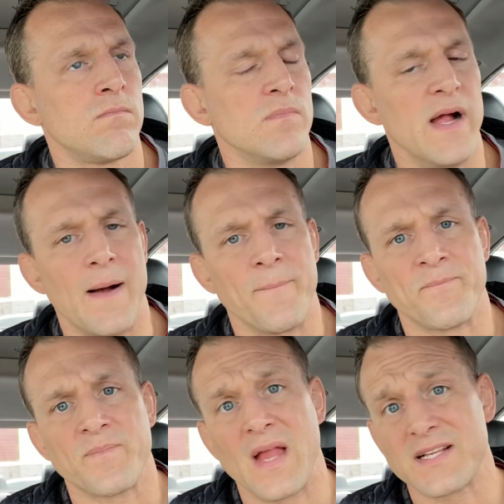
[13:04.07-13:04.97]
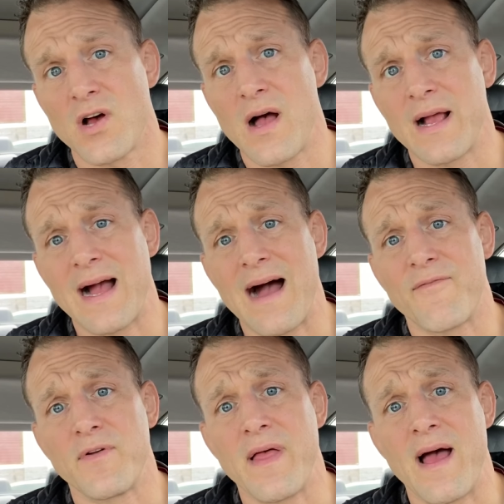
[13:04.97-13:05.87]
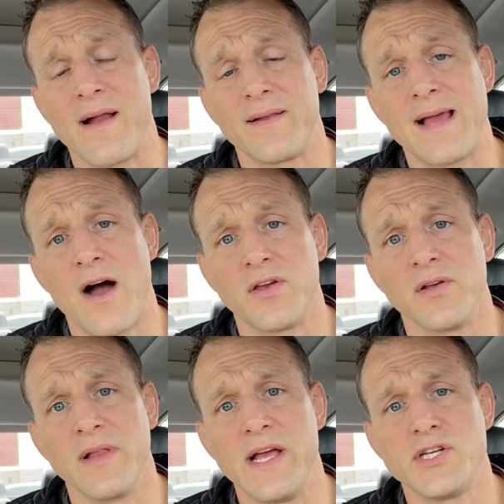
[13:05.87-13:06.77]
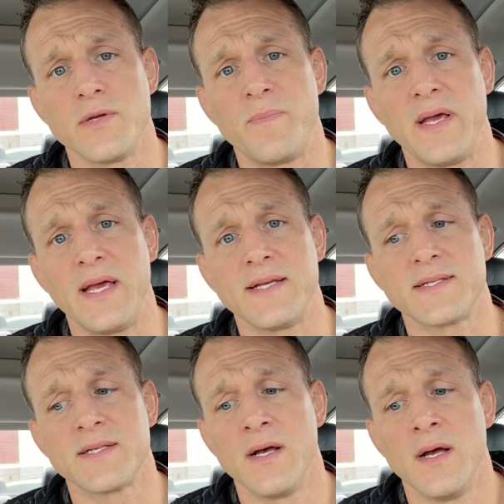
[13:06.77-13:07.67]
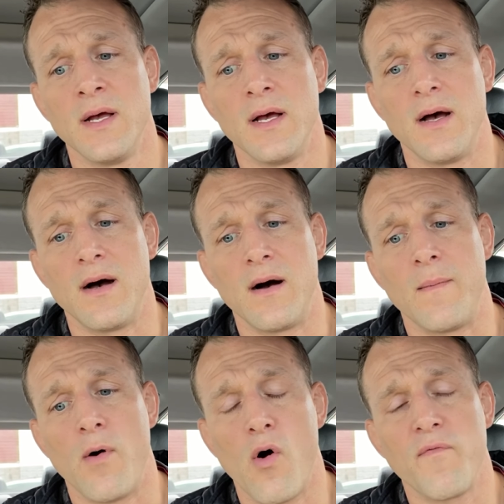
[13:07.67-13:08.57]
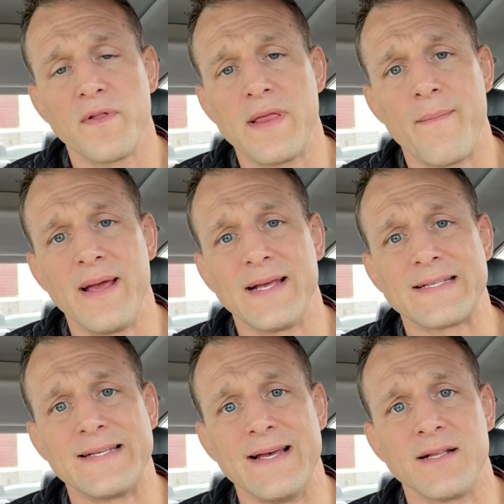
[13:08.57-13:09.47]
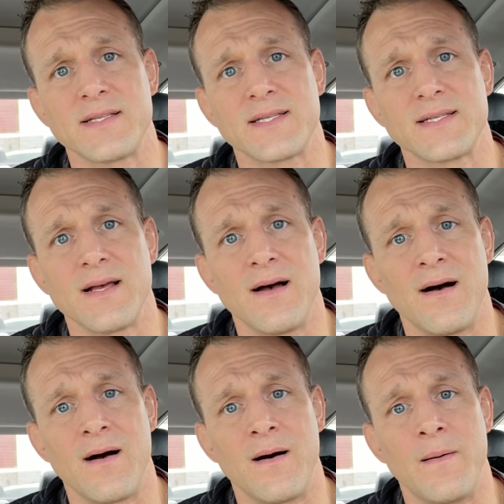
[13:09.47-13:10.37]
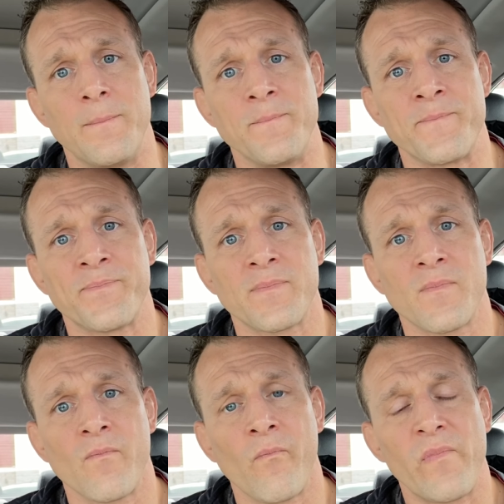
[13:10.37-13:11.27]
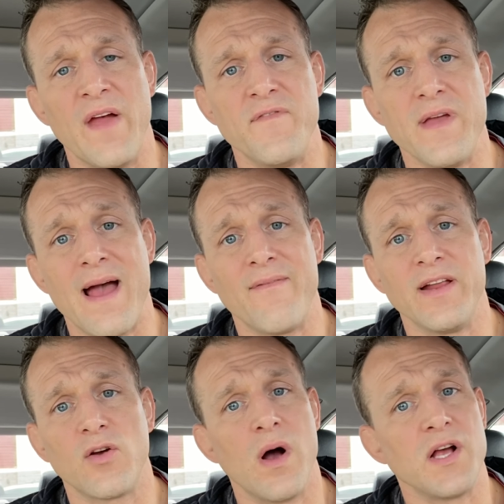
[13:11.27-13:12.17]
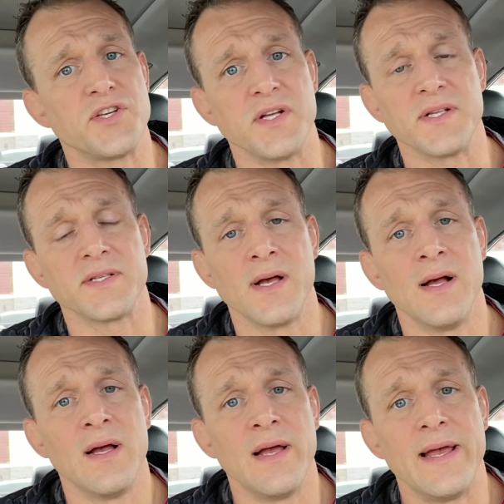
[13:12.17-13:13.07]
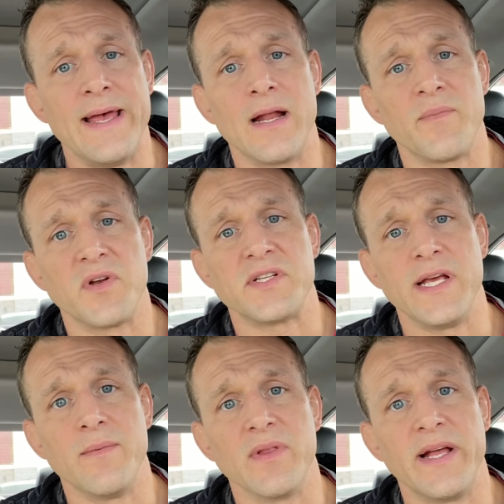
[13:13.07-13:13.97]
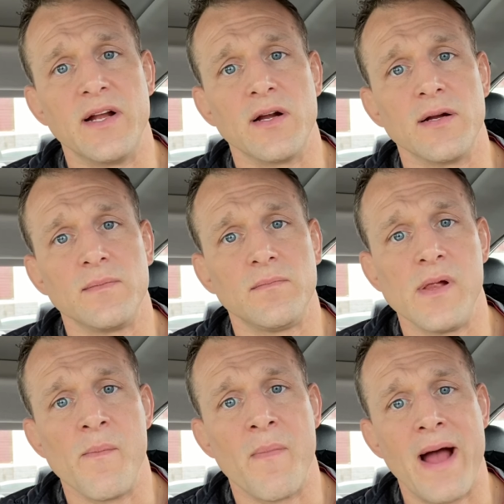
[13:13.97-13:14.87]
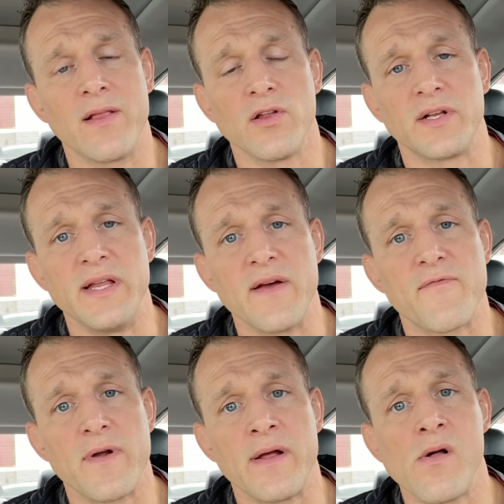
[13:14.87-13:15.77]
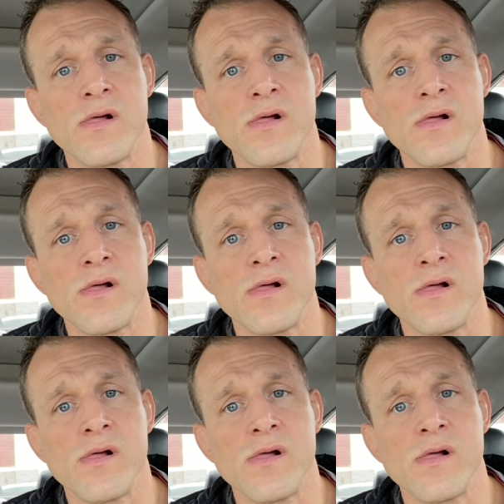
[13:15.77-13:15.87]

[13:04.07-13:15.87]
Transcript: yeah, that's all I got for that calculation piece. Um, hopefully that makes sense. Um, if you have any questions, hit up your team leader. It might look different